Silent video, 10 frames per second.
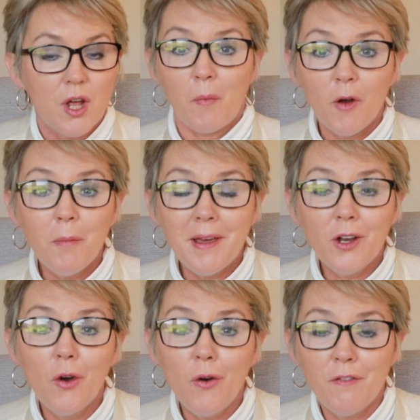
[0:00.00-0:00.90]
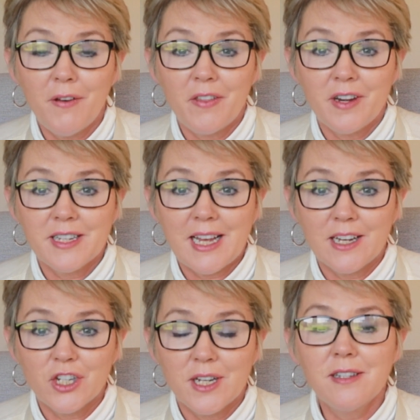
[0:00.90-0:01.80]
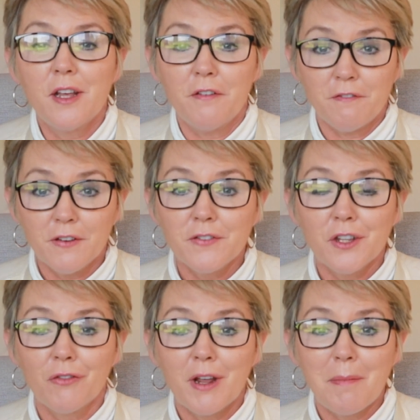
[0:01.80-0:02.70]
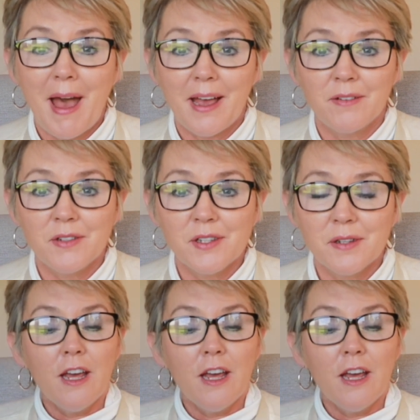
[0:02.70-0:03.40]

There will be a court fee that attaches of £53.